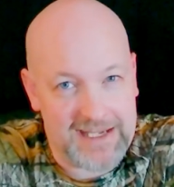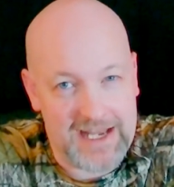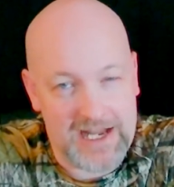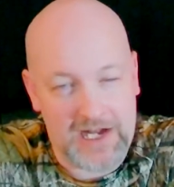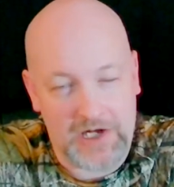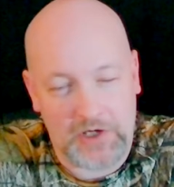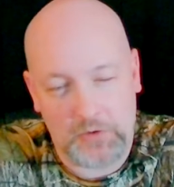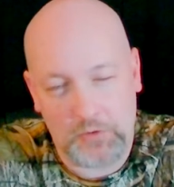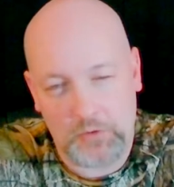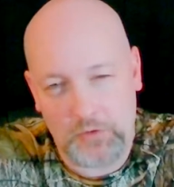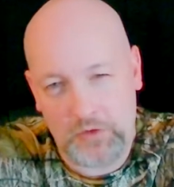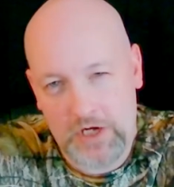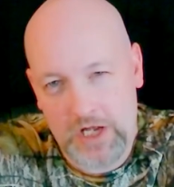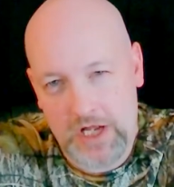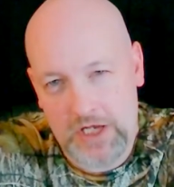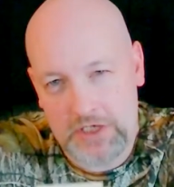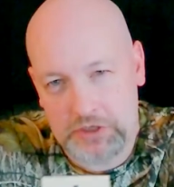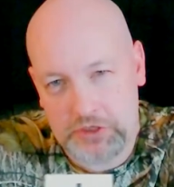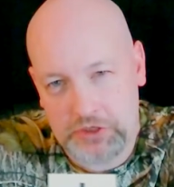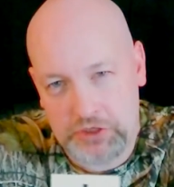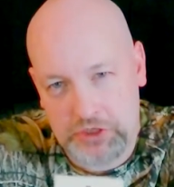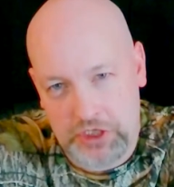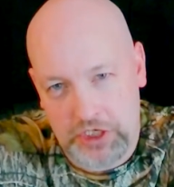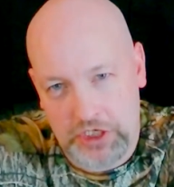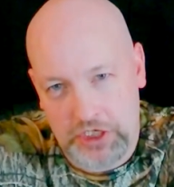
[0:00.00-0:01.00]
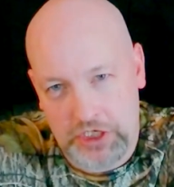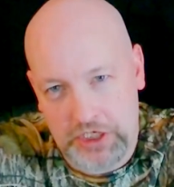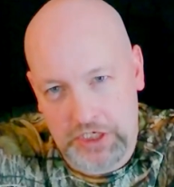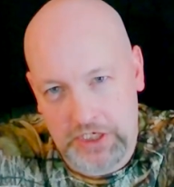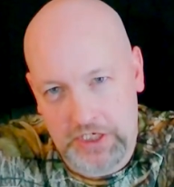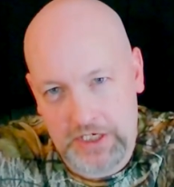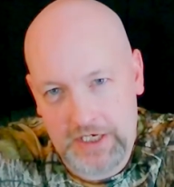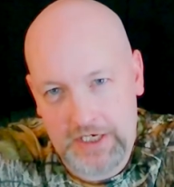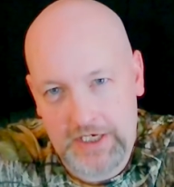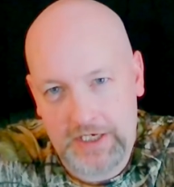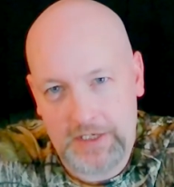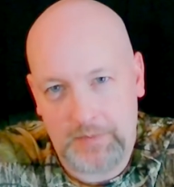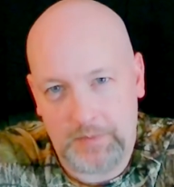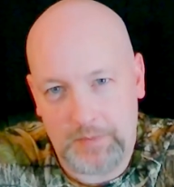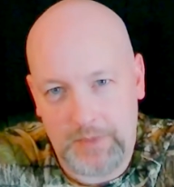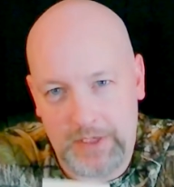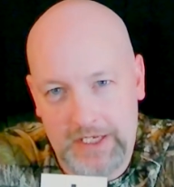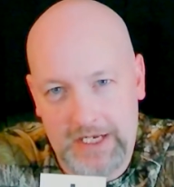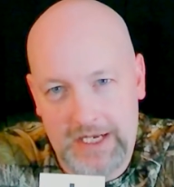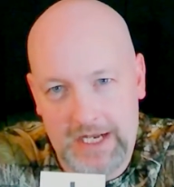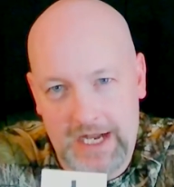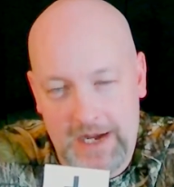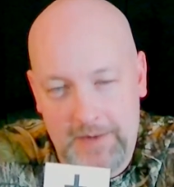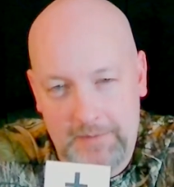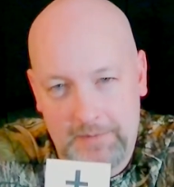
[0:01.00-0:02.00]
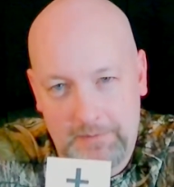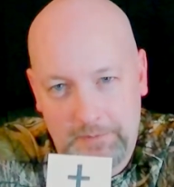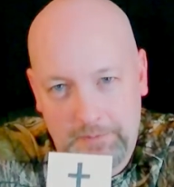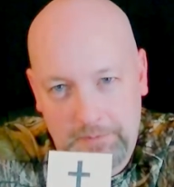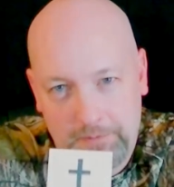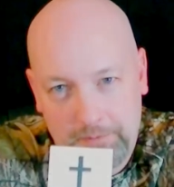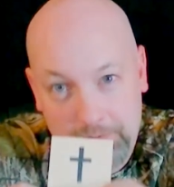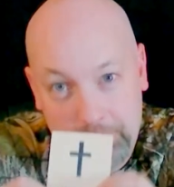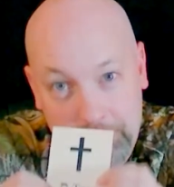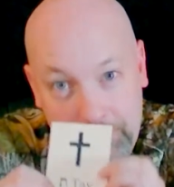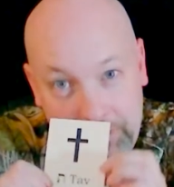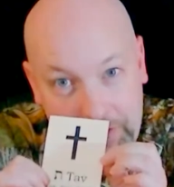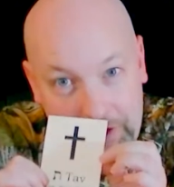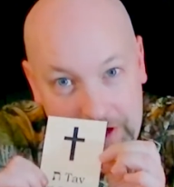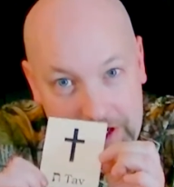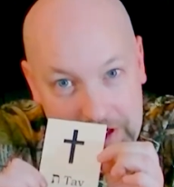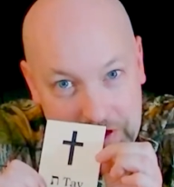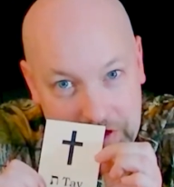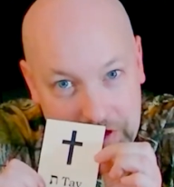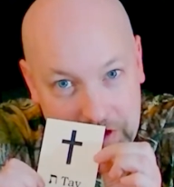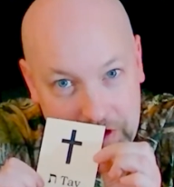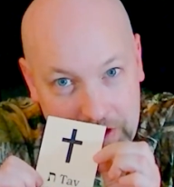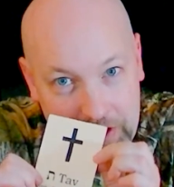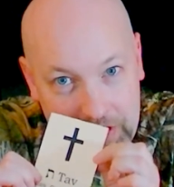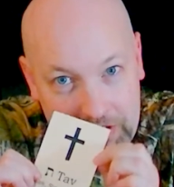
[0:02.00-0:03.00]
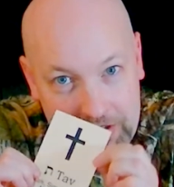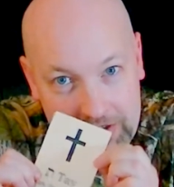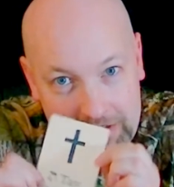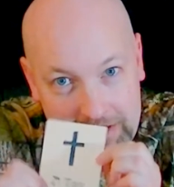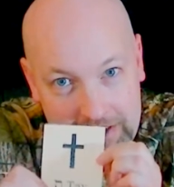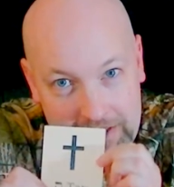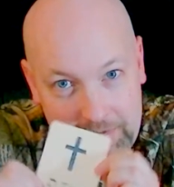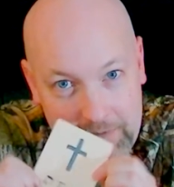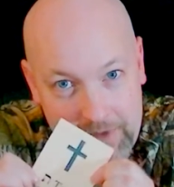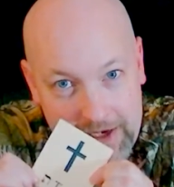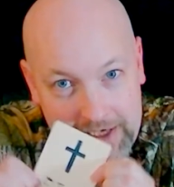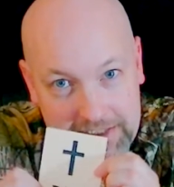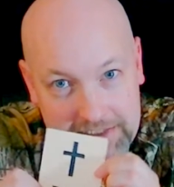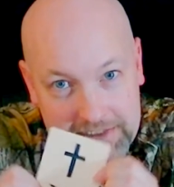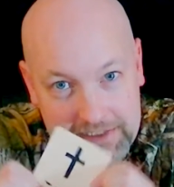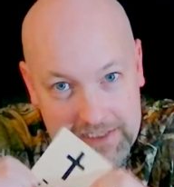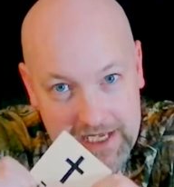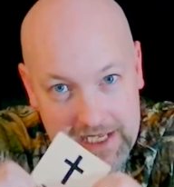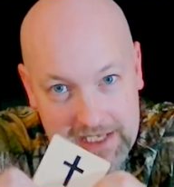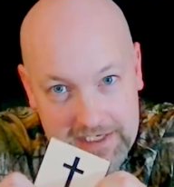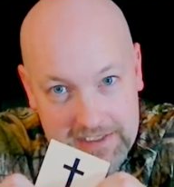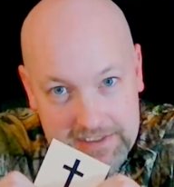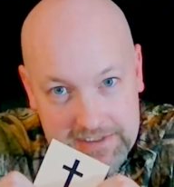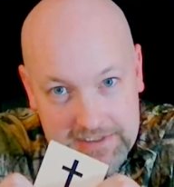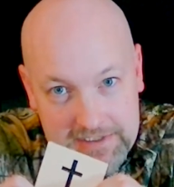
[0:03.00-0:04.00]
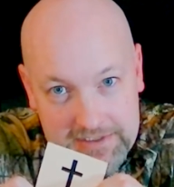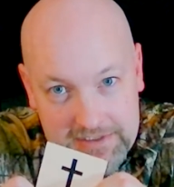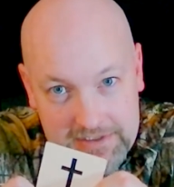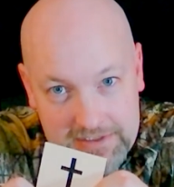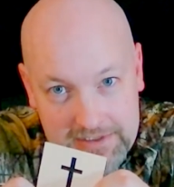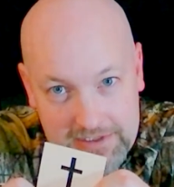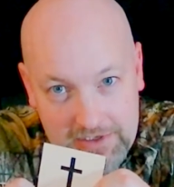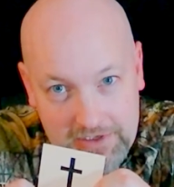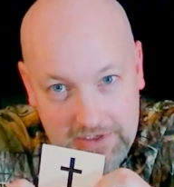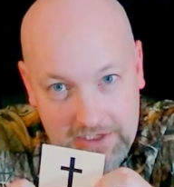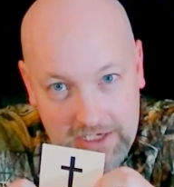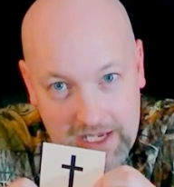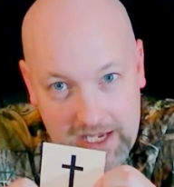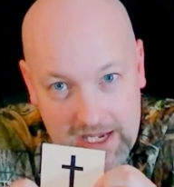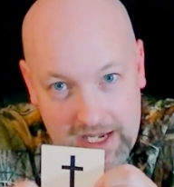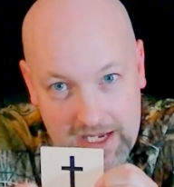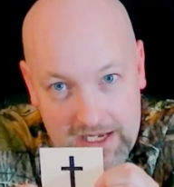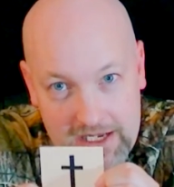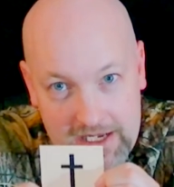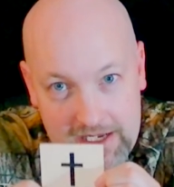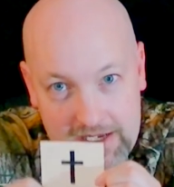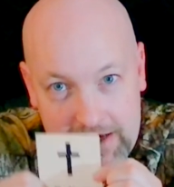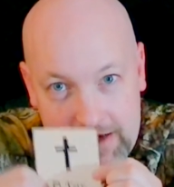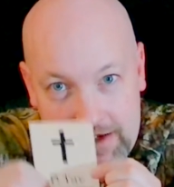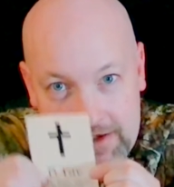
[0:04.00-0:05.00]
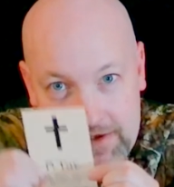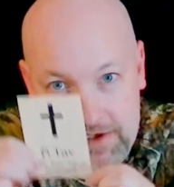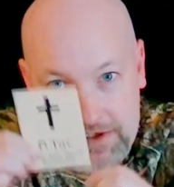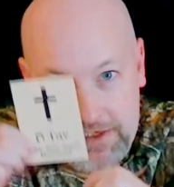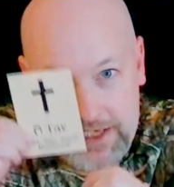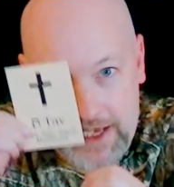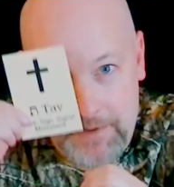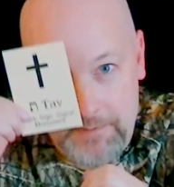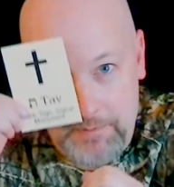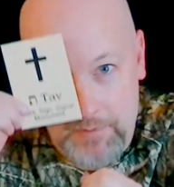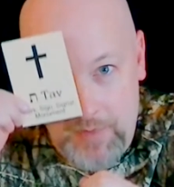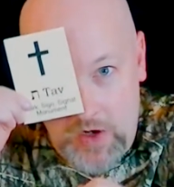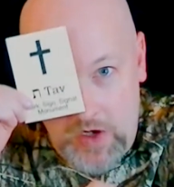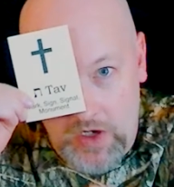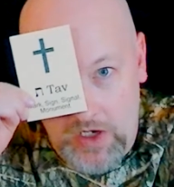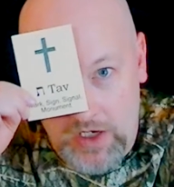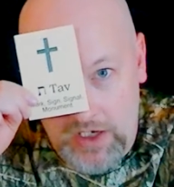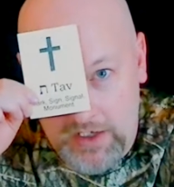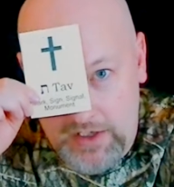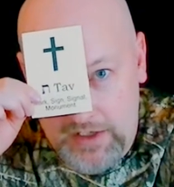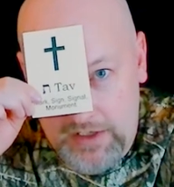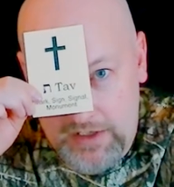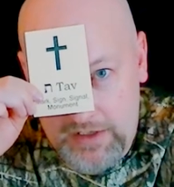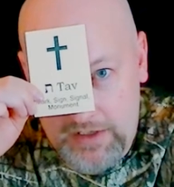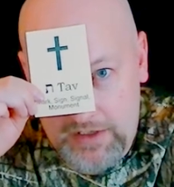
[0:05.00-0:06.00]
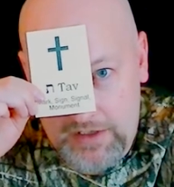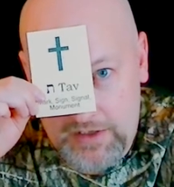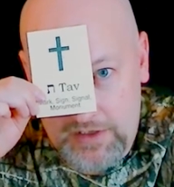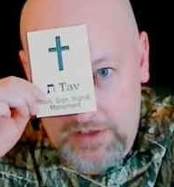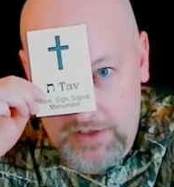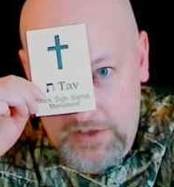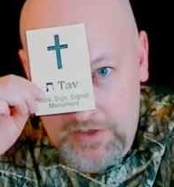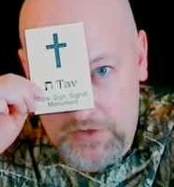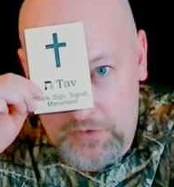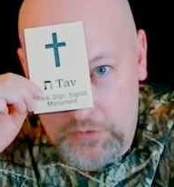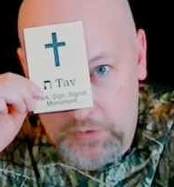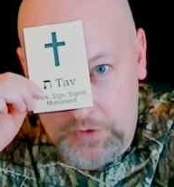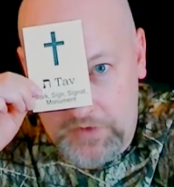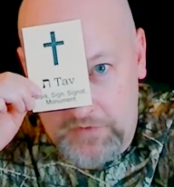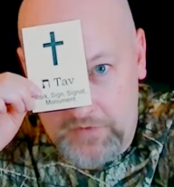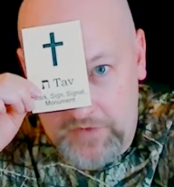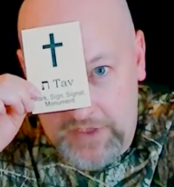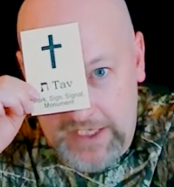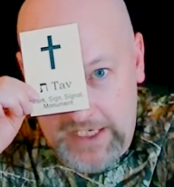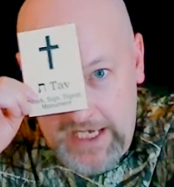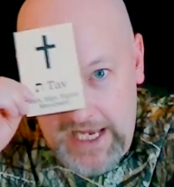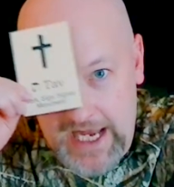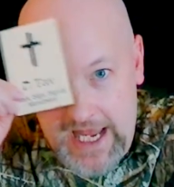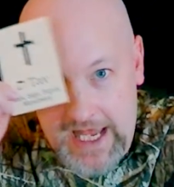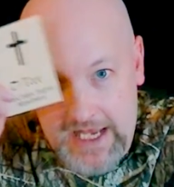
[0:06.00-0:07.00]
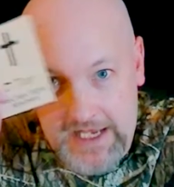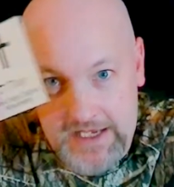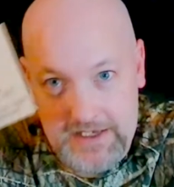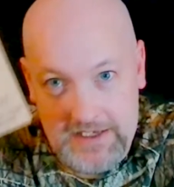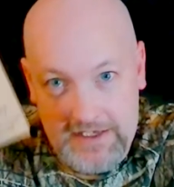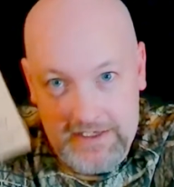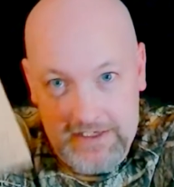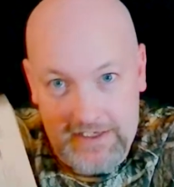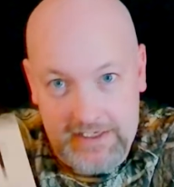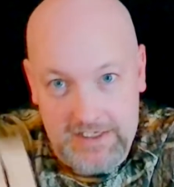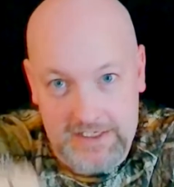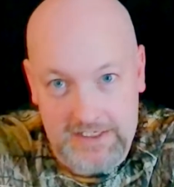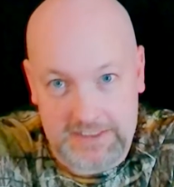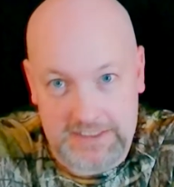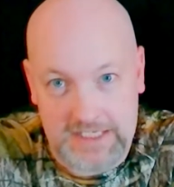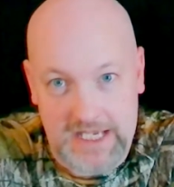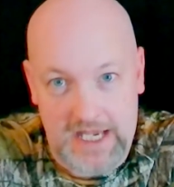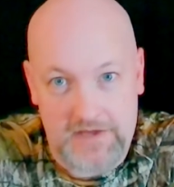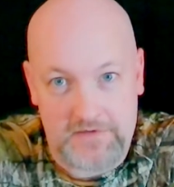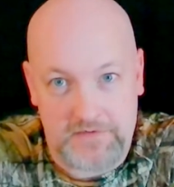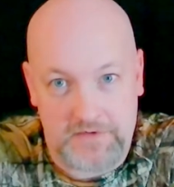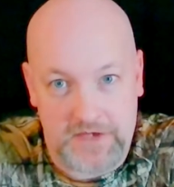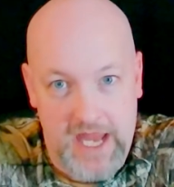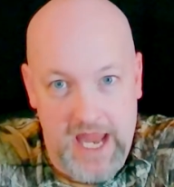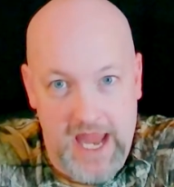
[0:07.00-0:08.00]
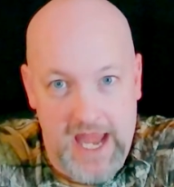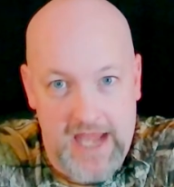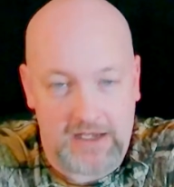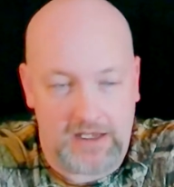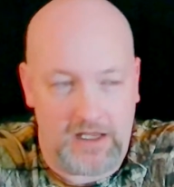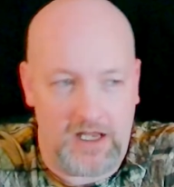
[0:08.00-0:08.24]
Now, we're not sure, but I'm pretty sure it makes sense, okay, that mark would have again saved Cain.